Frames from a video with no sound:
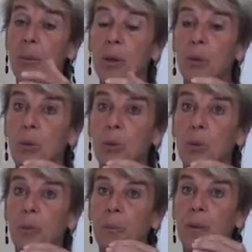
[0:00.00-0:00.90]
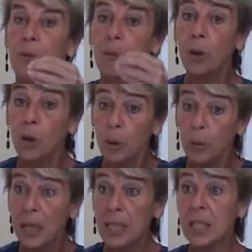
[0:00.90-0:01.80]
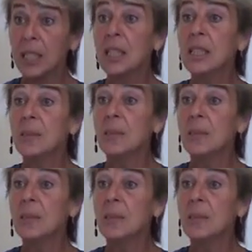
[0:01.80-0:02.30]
but to follow the patient